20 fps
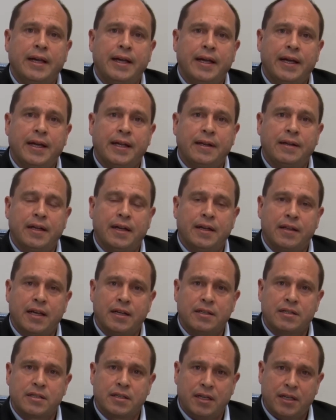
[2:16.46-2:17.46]
and
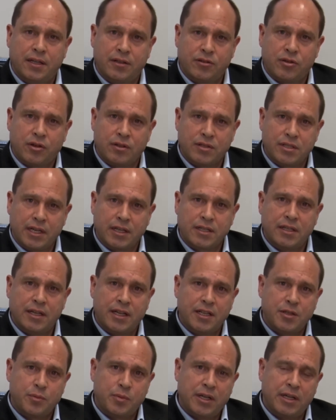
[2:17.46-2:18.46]
that transaction
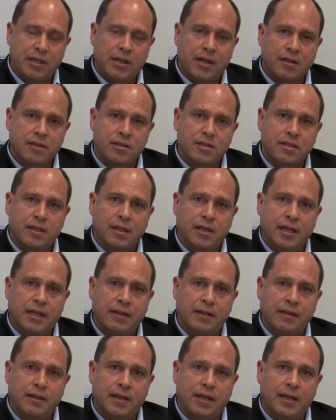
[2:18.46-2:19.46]
has been announced
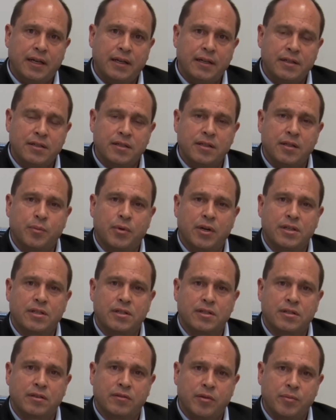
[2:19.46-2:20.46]
and is in the
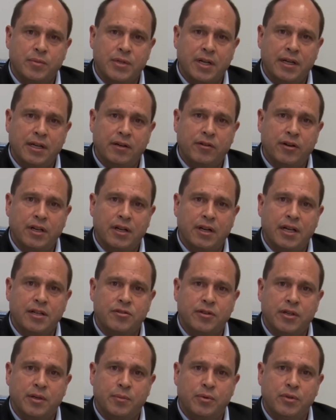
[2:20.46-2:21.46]
process of obtaining
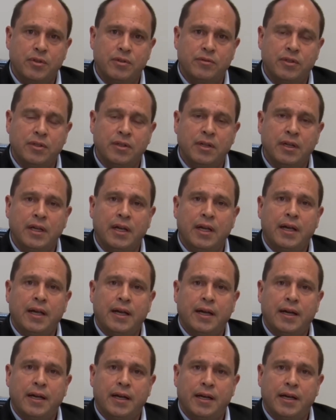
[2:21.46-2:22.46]
regulatory approval.
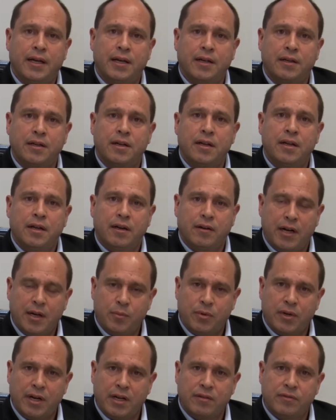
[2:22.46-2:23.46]

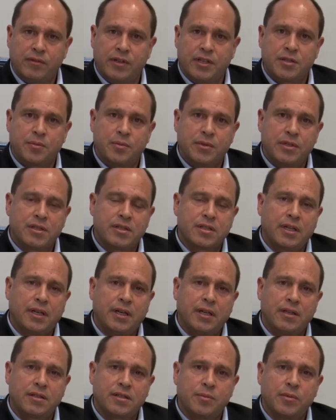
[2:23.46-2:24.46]
Grand Parade Investments
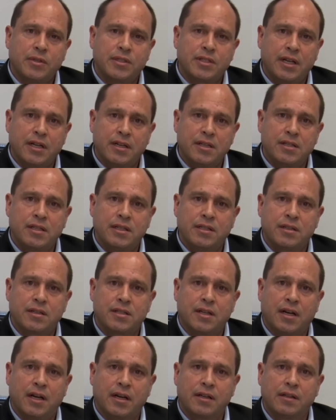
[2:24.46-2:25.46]
simultaneously
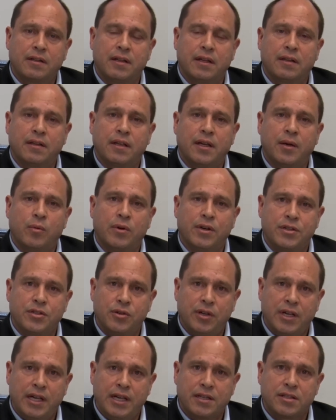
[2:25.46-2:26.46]
decided that they wanted
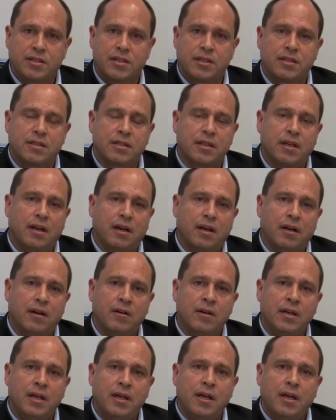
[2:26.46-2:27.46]
to exit
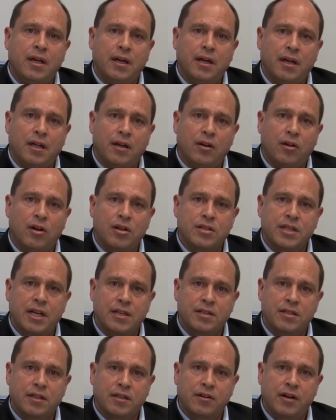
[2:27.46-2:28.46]
our large
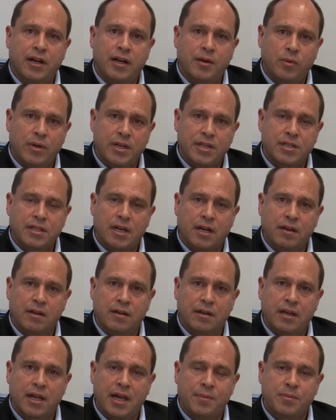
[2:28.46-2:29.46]
asset Grand West down
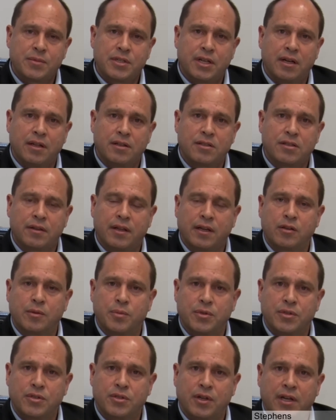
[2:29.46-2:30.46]
in Cape Town so they
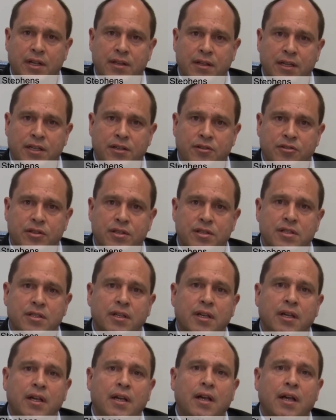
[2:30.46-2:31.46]
could pursue other
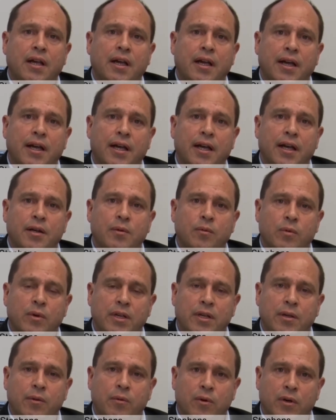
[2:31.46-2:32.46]
interests, and
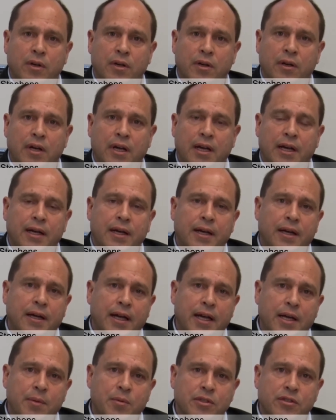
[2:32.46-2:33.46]
we were
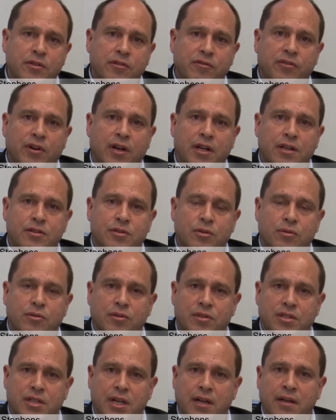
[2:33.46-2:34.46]
able to find
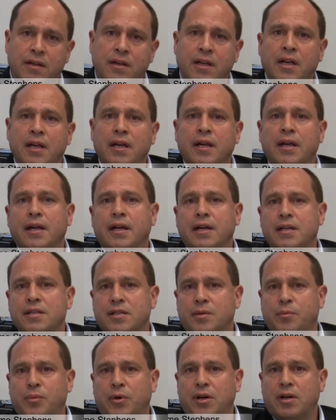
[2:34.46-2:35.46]
Sohosan
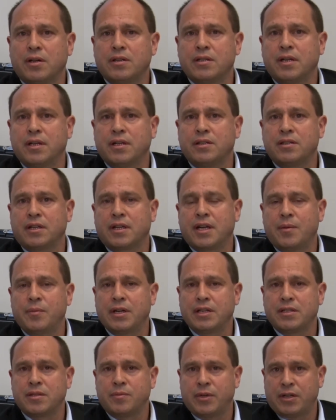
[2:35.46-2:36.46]
as a partner to come
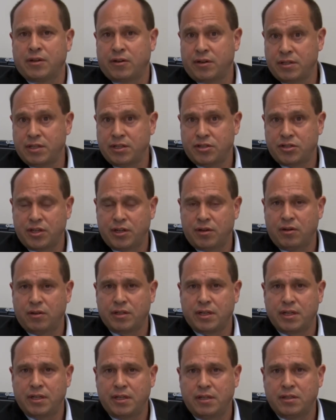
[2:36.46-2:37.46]
in as a minority
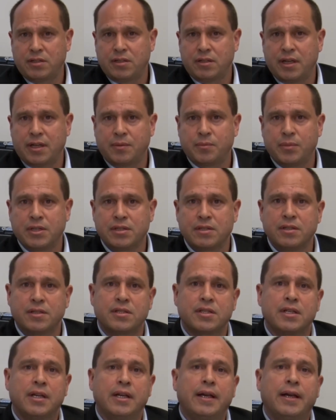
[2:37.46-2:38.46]
shareholder into that
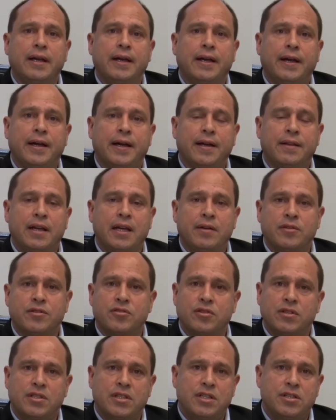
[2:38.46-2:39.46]
business. They have a
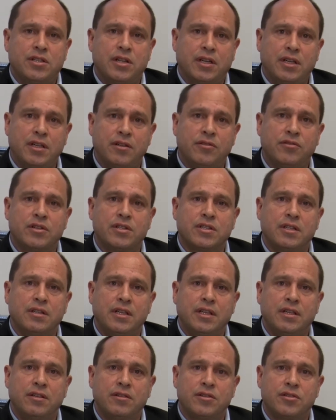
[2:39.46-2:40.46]
strategic interest in
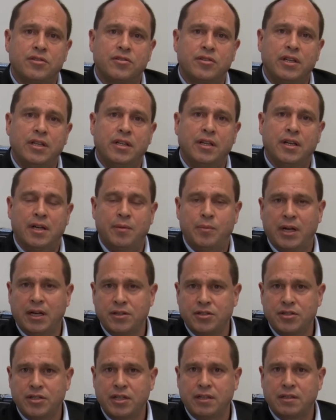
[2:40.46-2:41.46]
the industry, a
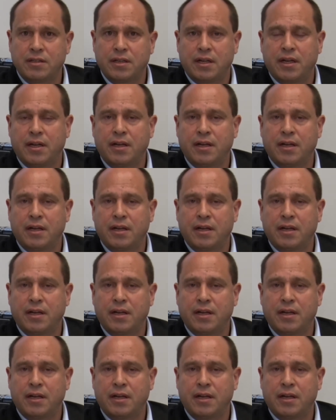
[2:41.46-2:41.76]
balance sheet